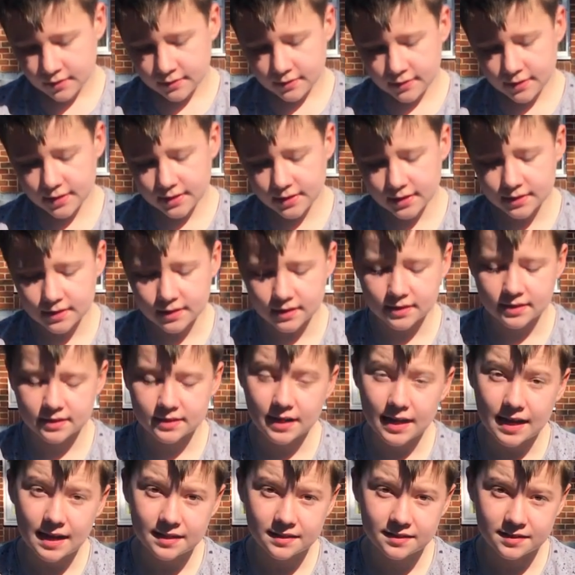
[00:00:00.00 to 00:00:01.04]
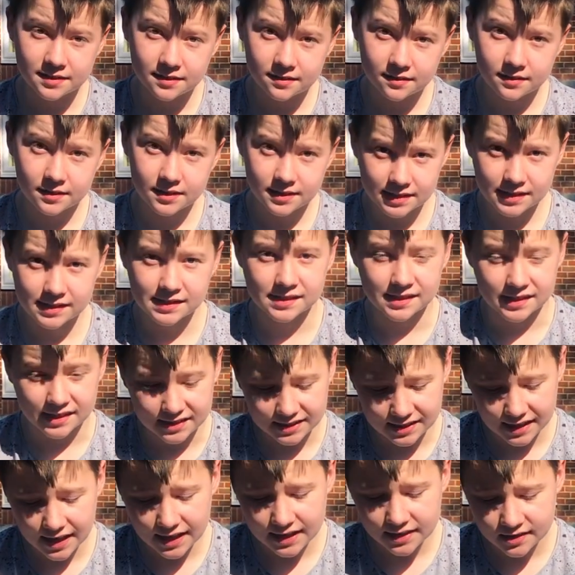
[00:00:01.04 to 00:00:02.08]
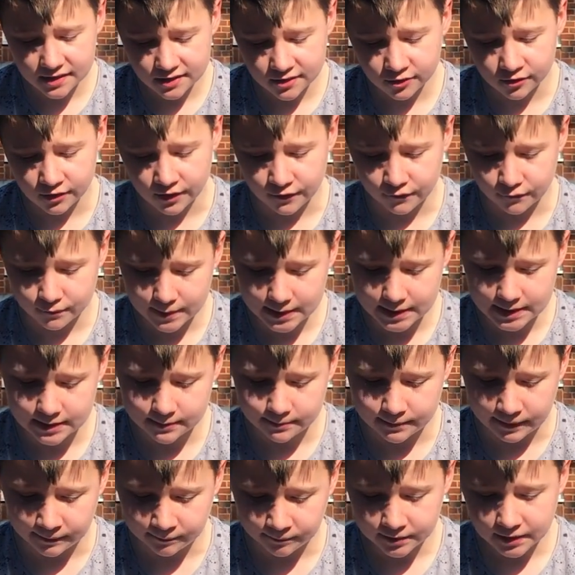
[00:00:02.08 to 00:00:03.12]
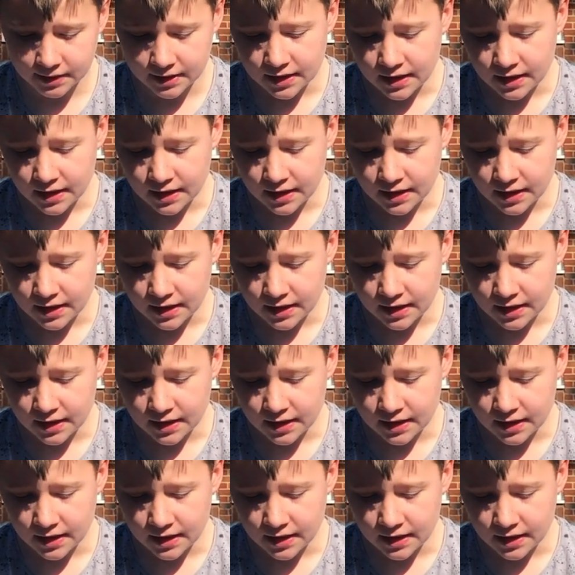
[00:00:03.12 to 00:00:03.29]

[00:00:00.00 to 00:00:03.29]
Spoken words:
This is the sad story of Mr. Bump.